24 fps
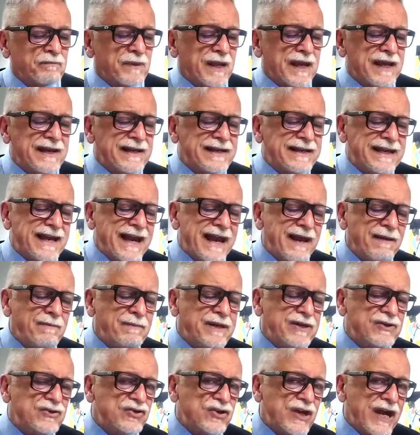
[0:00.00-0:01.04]
And it can
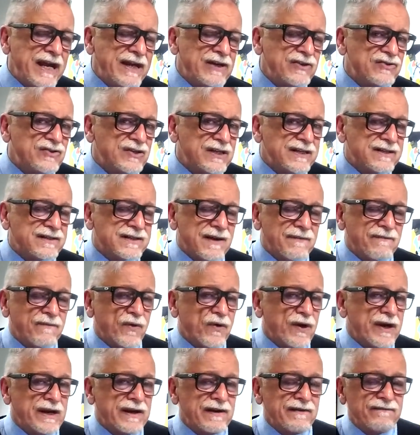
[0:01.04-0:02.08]
be changed except
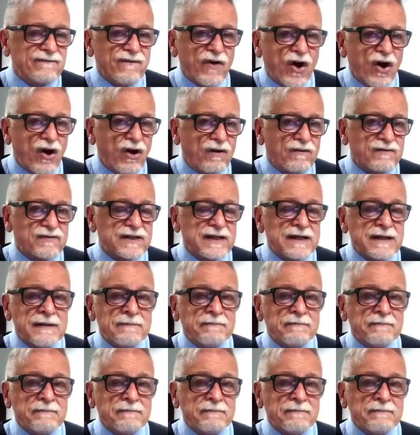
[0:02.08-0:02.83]
for it evolves.